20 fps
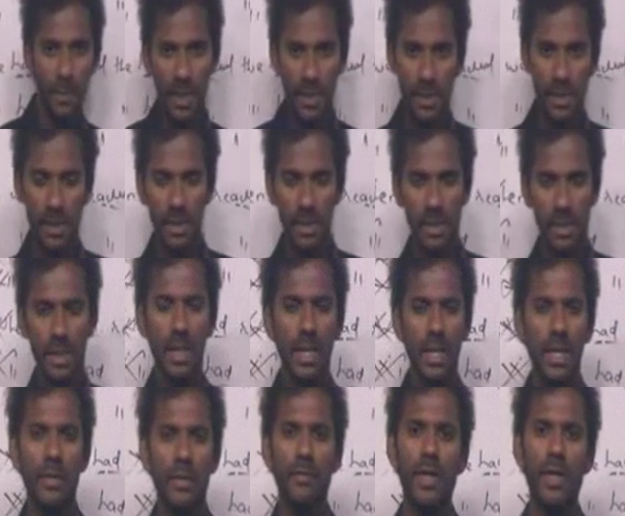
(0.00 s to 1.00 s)
past tense.
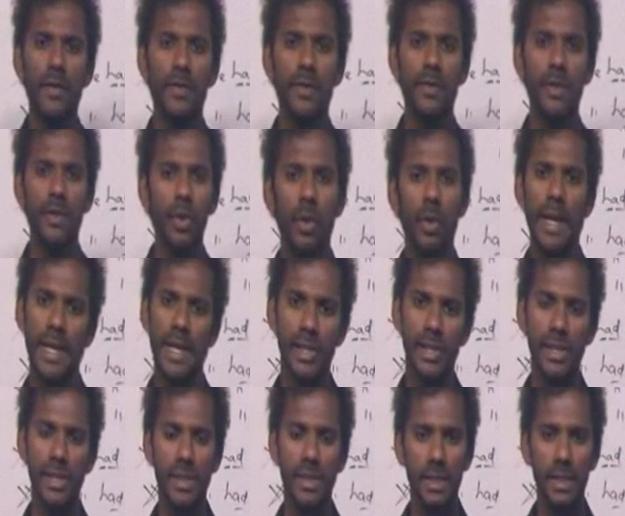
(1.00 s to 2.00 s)
We have two
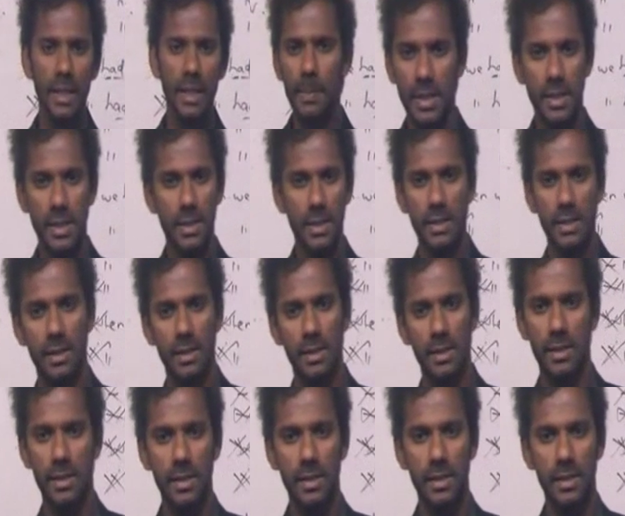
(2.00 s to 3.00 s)
actions in the past
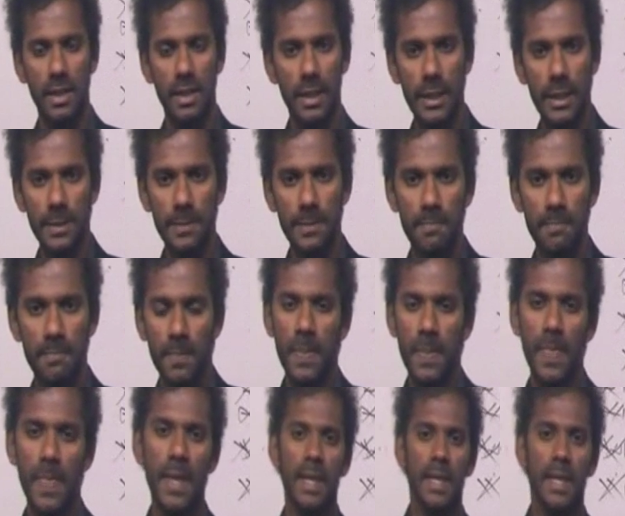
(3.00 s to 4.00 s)
tense. Clear?
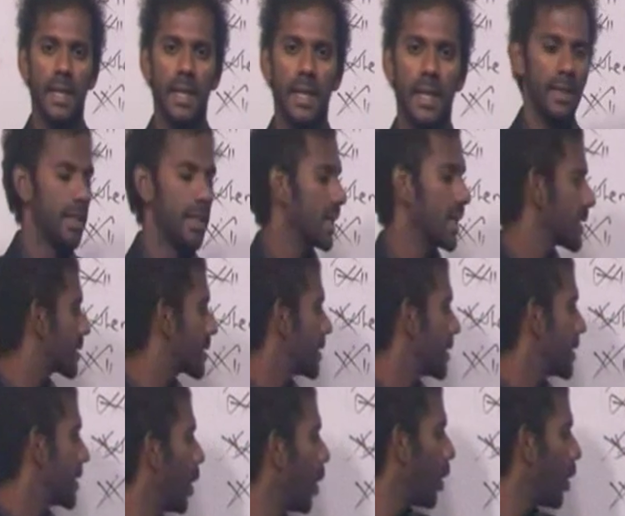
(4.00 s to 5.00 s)
There is
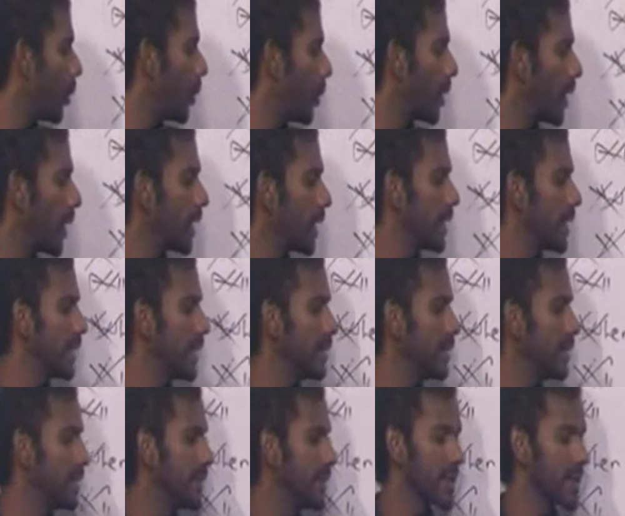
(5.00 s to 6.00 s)
no word
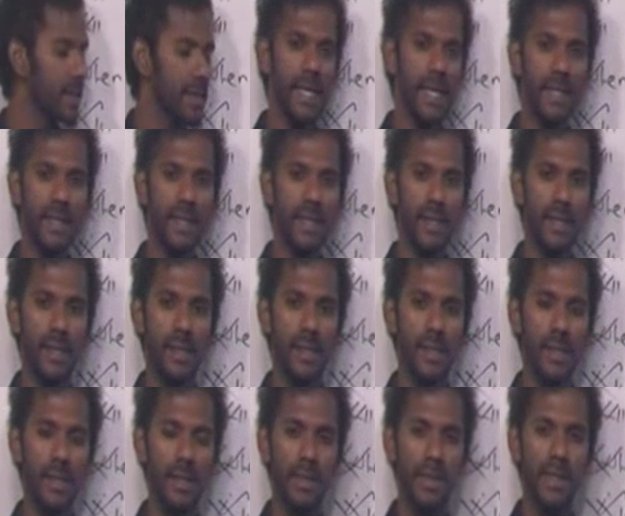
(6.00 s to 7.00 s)
in this
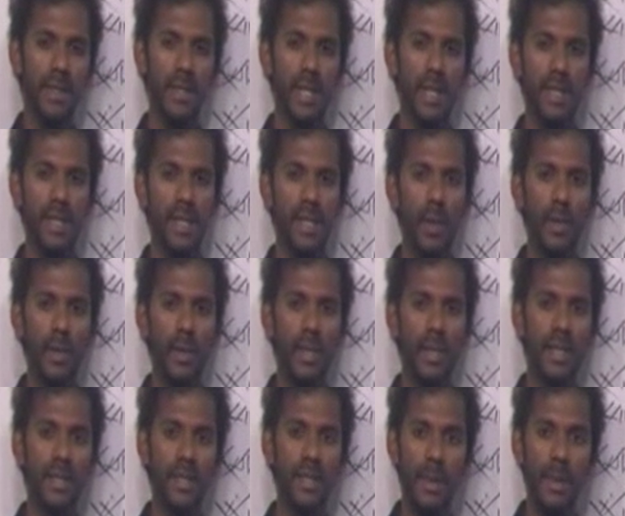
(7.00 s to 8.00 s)
sentence that tells us about a
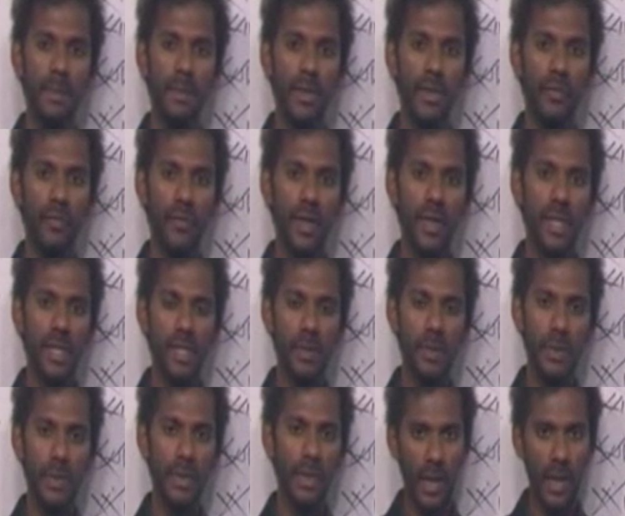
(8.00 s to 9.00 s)
time difference
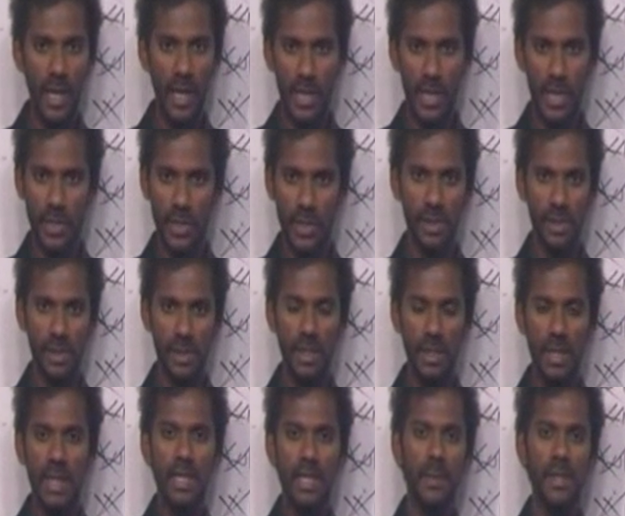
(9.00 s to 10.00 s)
between the two actions.
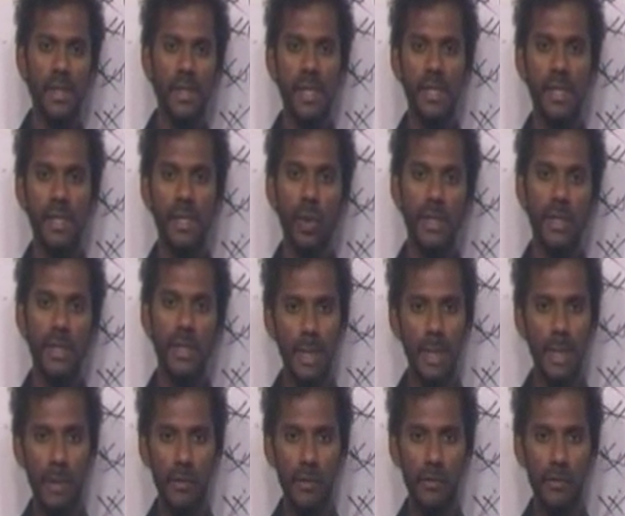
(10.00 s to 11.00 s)
That means there is no
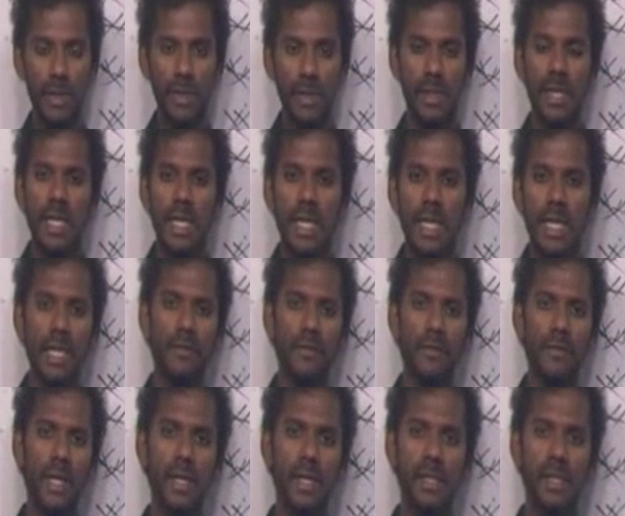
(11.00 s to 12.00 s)
time difference. If
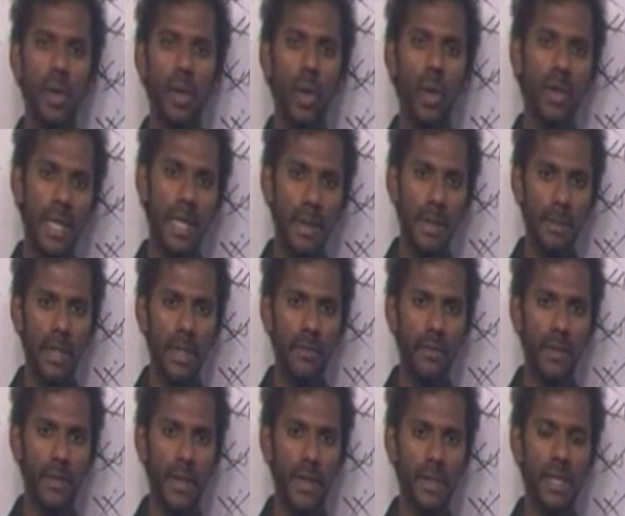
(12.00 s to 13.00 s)
there is no time
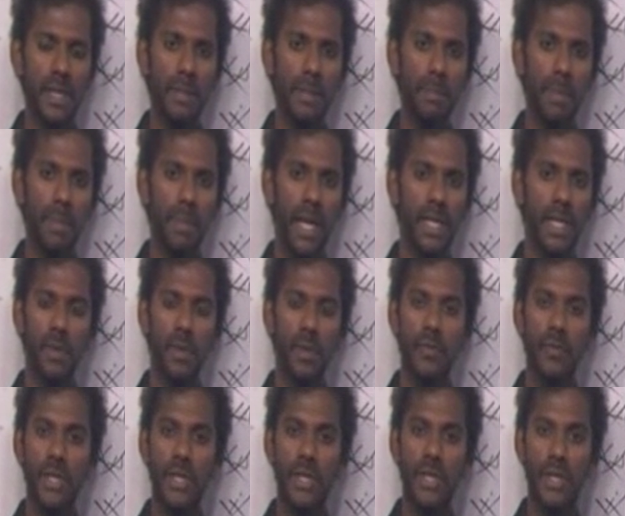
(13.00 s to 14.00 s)
difference, then past
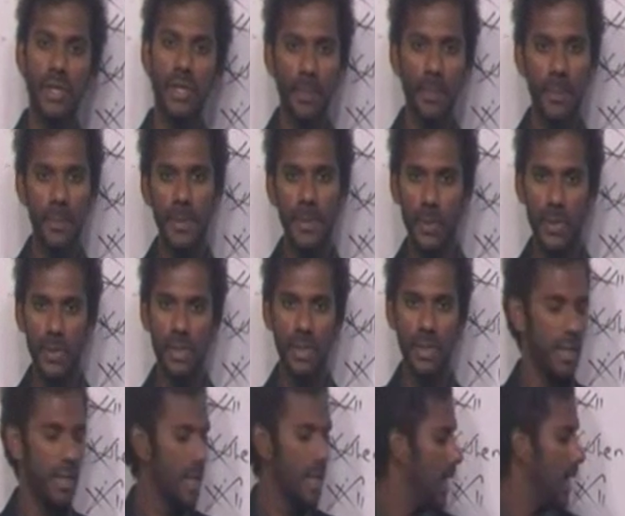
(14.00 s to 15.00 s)
perfect should not be used.
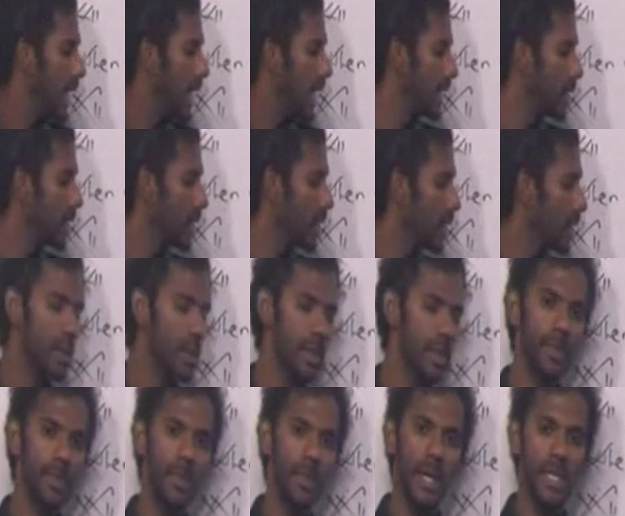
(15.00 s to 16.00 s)
I did not
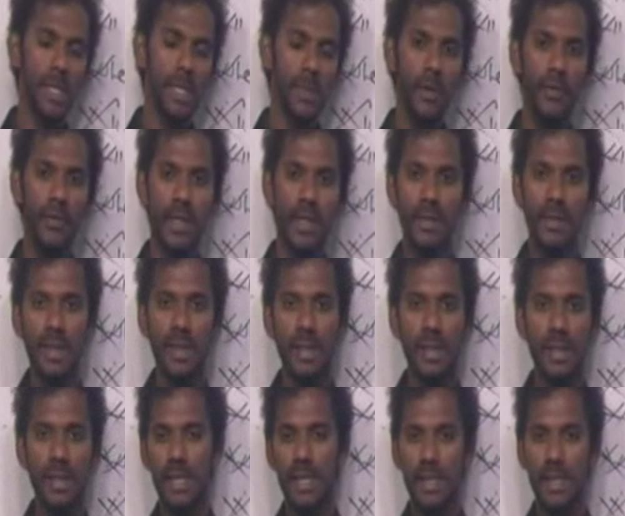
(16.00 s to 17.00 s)
use past perfect in
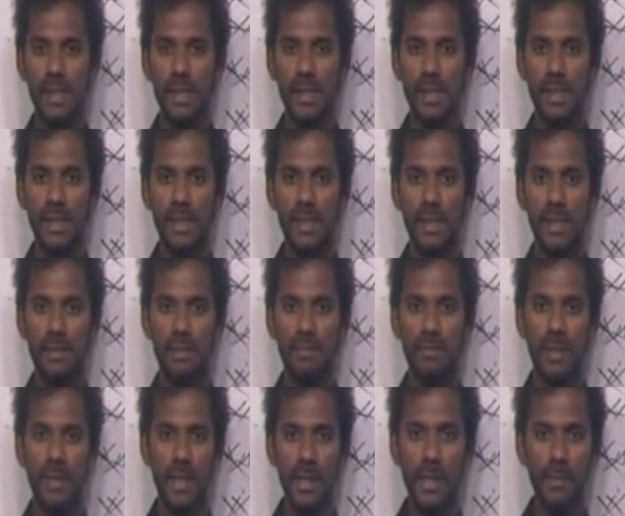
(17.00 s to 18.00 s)
this sentence.
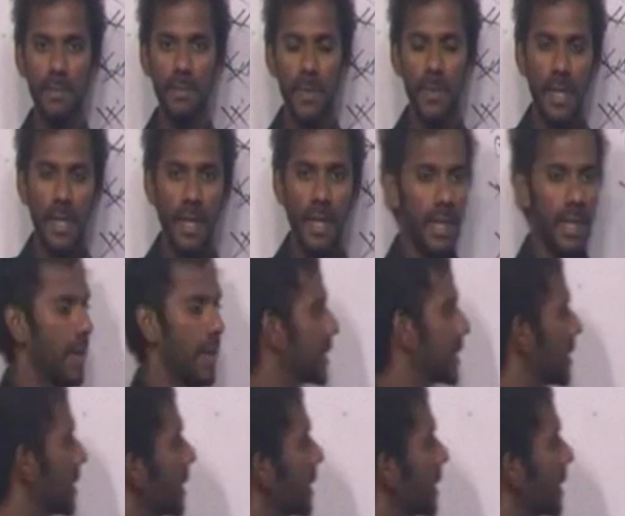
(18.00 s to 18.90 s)
Clear? Now, as I